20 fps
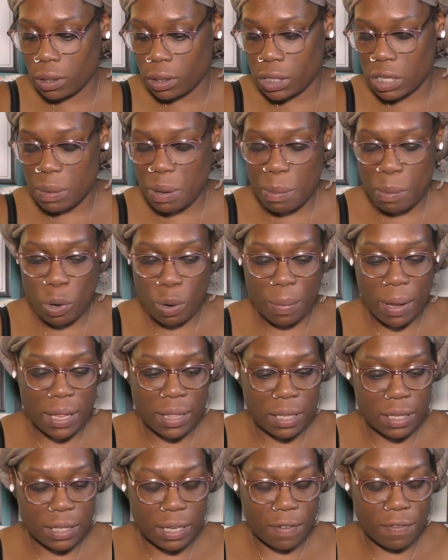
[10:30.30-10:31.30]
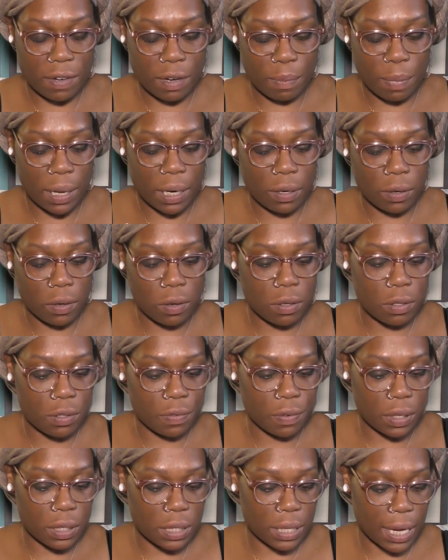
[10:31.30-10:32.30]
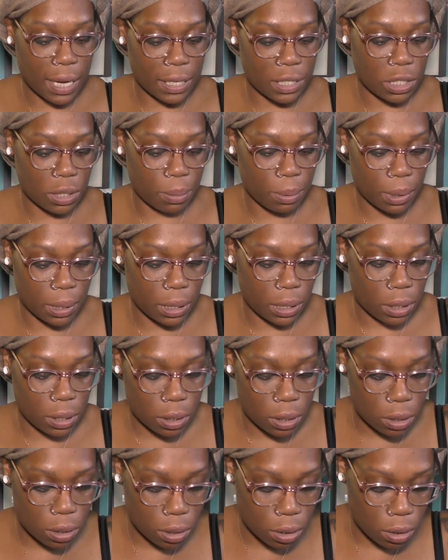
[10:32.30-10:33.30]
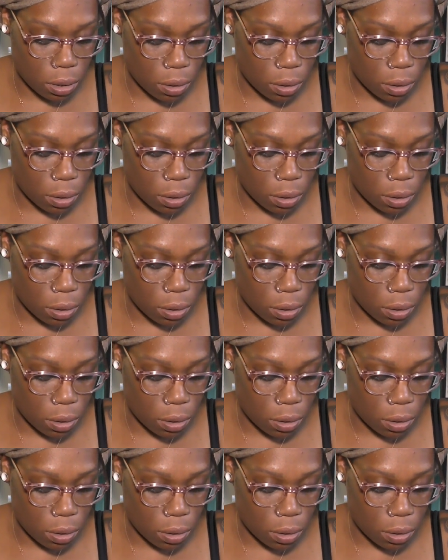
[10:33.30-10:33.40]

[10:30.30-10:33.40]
Tell me more about this Seven of Pentacles for Saji, please.